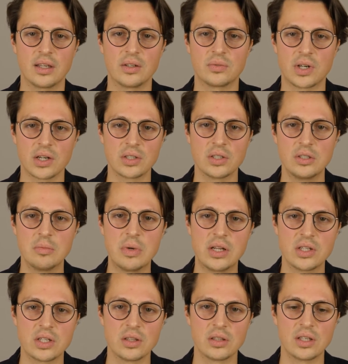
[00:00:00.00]
And Rushton, you
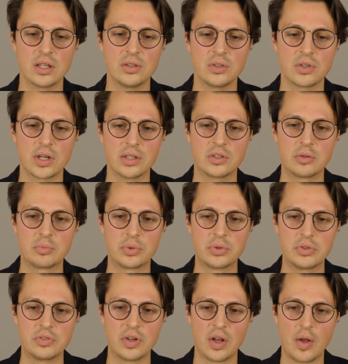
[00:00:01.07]
mentioned that you try to
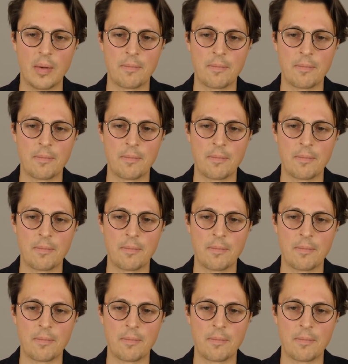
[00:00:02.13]
improve